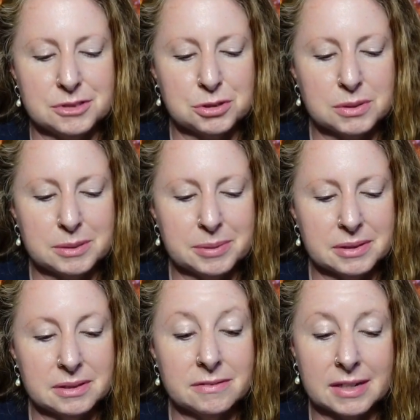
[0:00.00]
truly
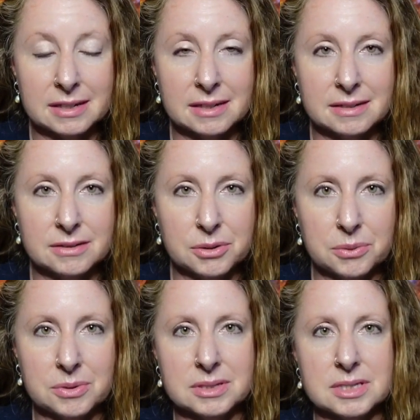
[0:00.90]
believe and
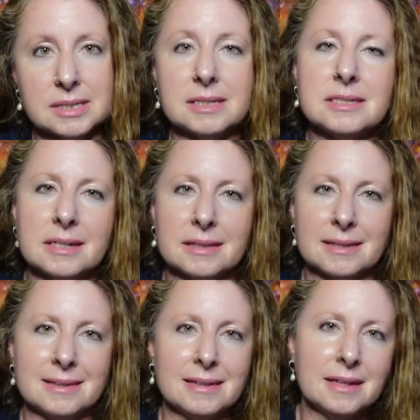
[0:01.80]
know this
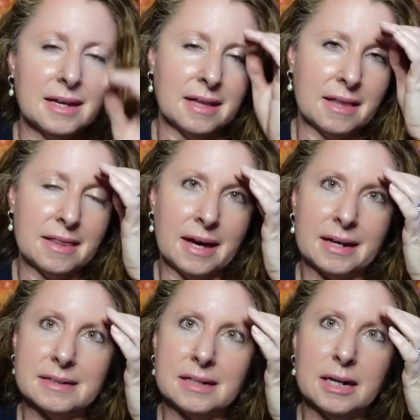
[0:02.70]
statistically,
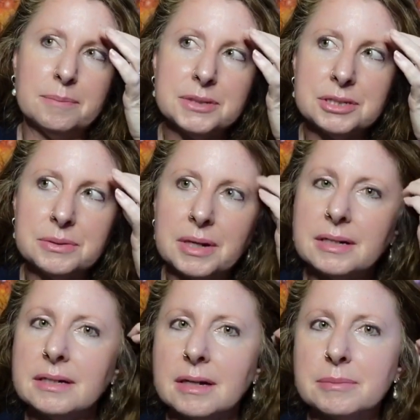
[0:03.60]
that up to
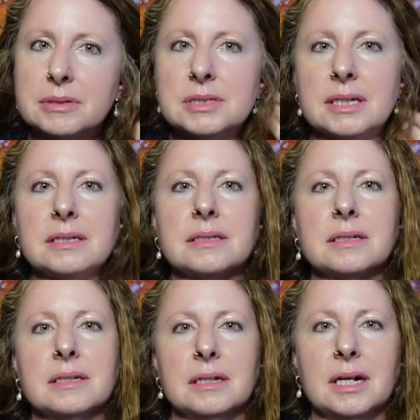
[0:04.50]
99%
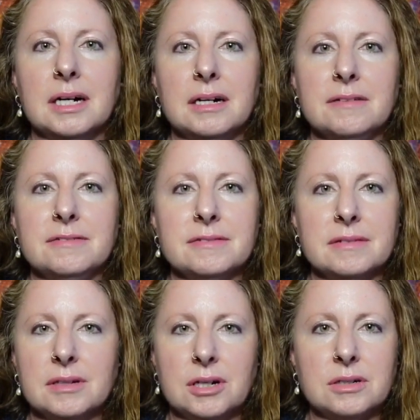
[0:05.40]
of
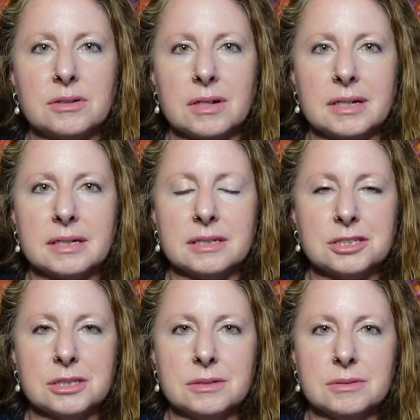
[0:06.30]
all chronic
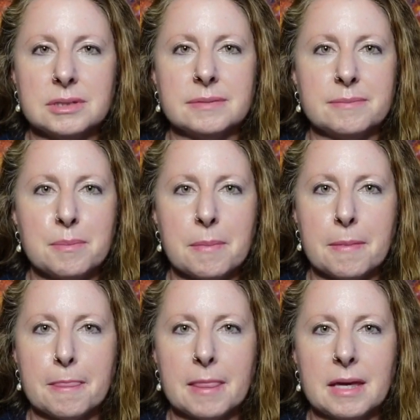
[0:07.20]
issues,
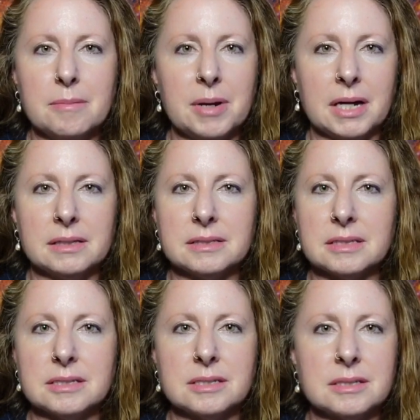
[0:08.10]

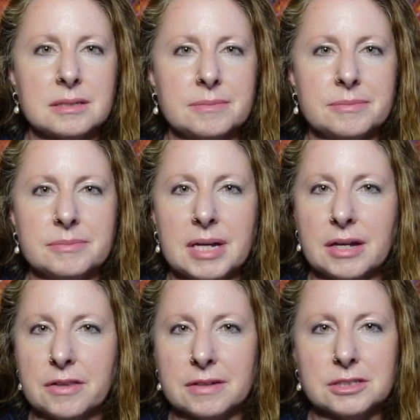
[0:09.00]
imbalances,
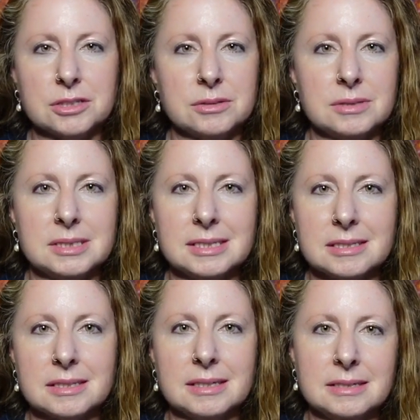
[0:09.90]
health issues,
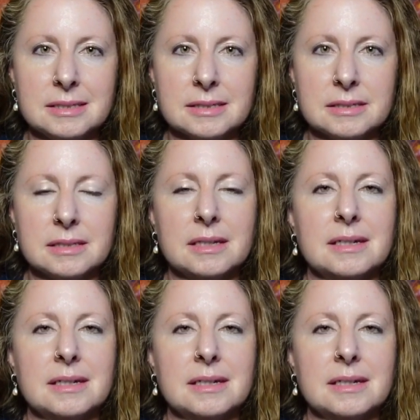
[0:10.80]
diseases,